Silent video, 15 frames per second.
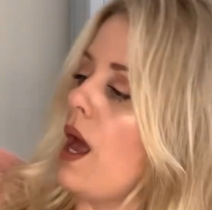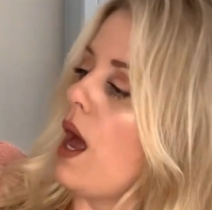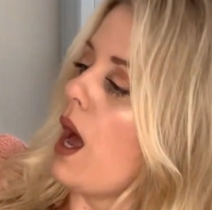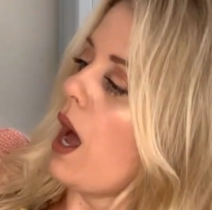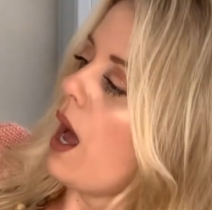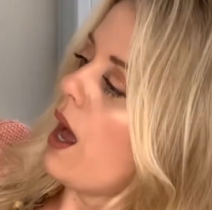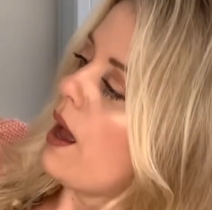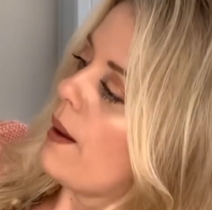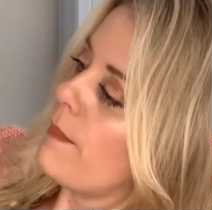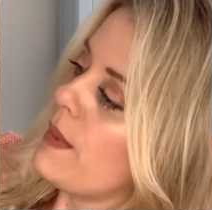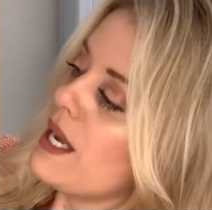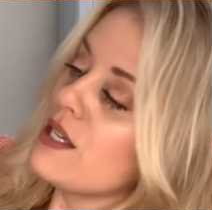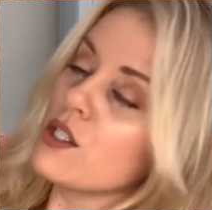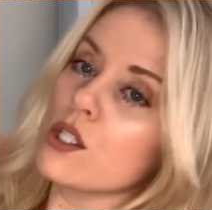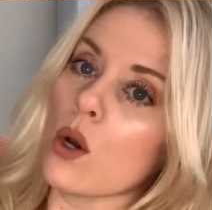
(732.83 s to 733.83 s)

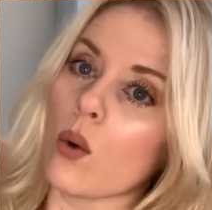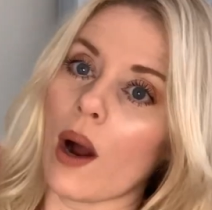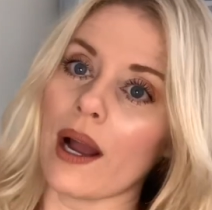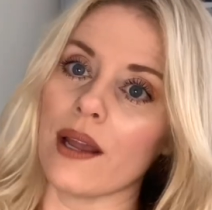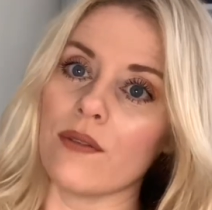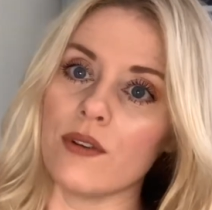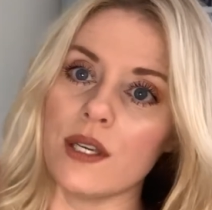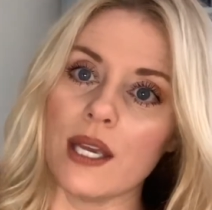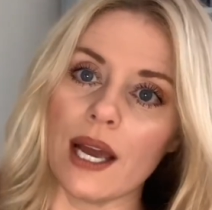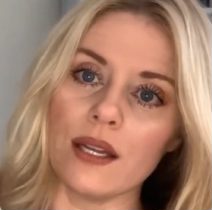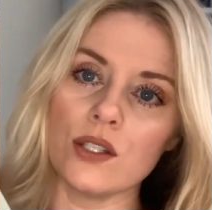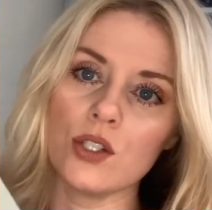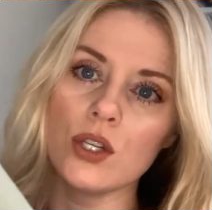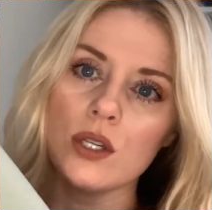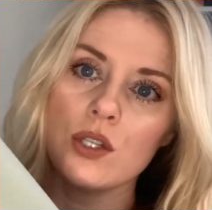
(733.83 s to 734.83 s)
And so I have yet
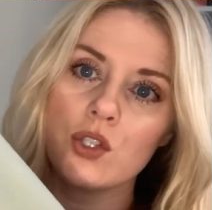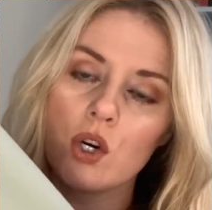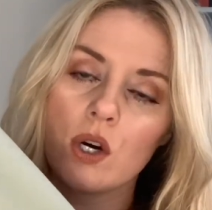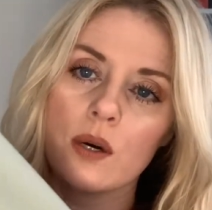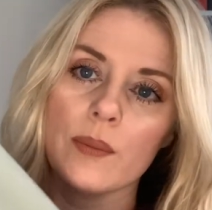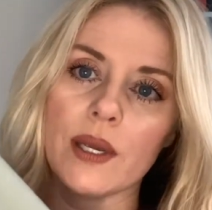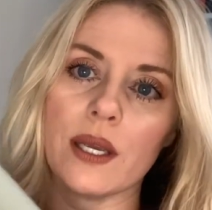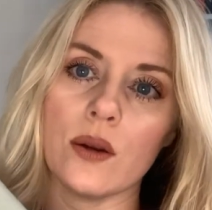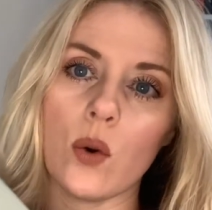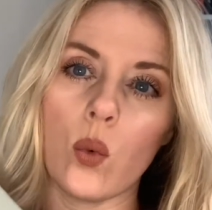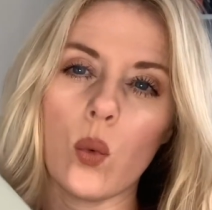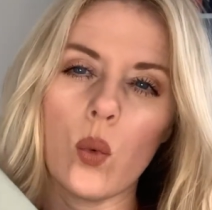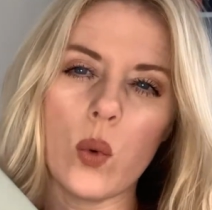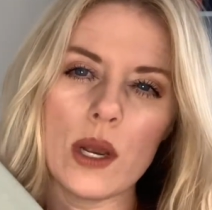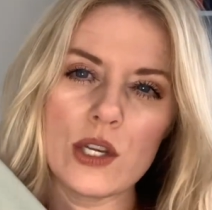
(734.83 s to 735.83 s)
to determine
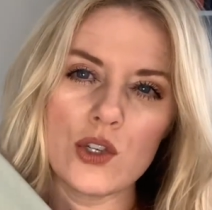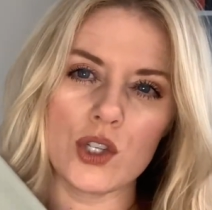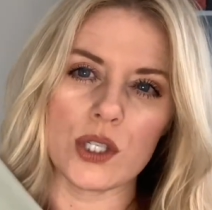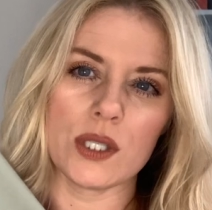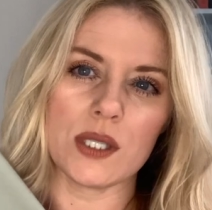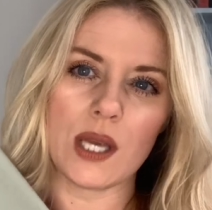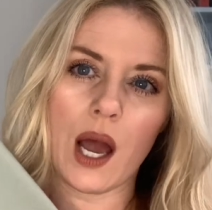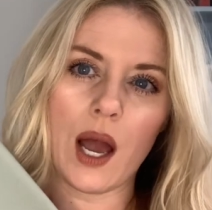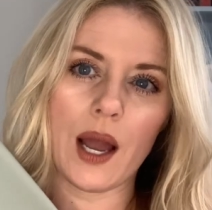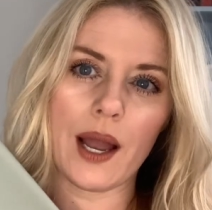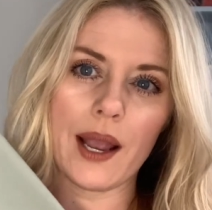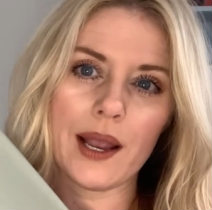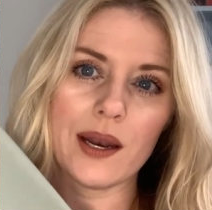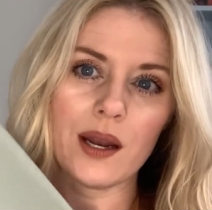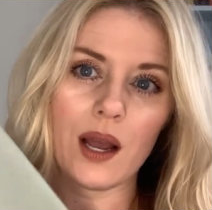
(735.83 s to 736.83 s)
which
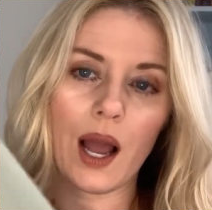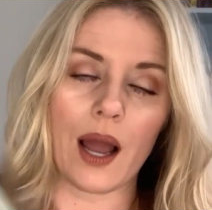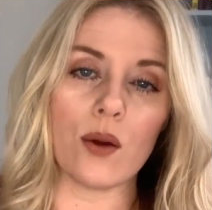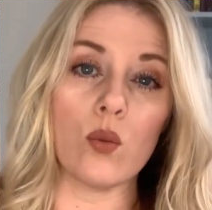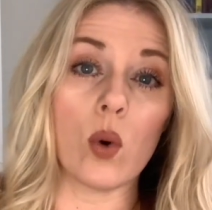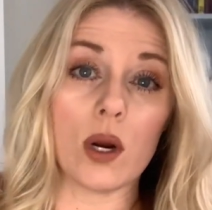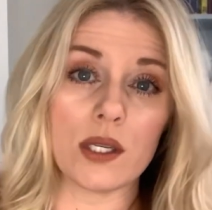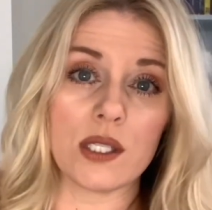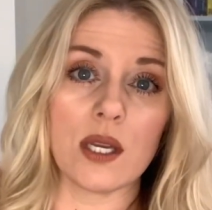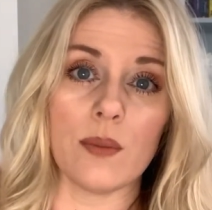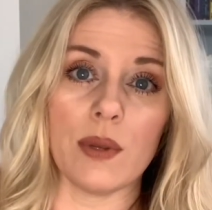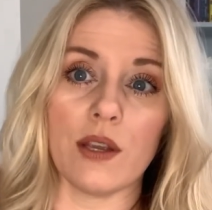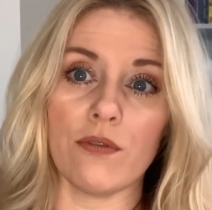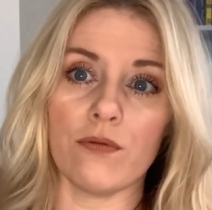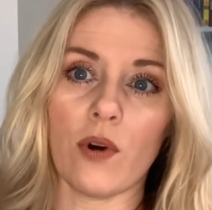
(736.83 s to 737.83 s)
side I want to
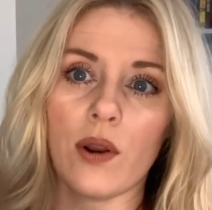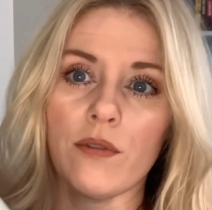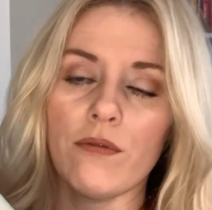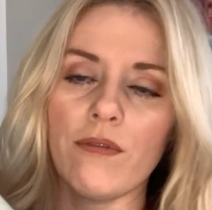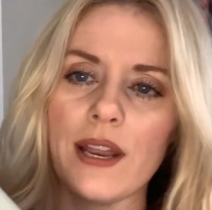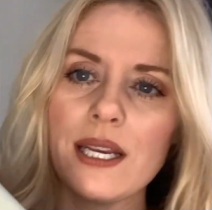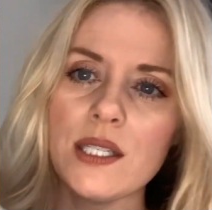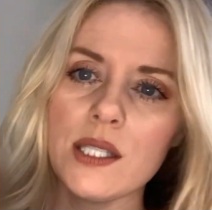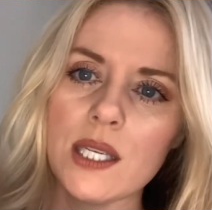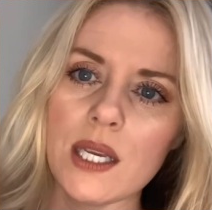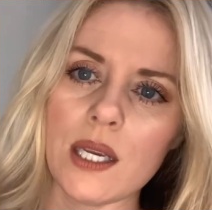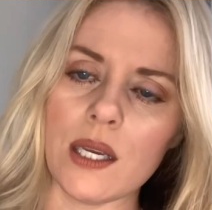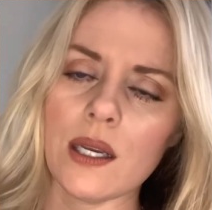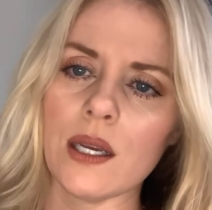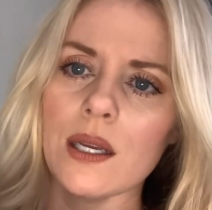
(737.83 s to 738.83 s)
be front facing.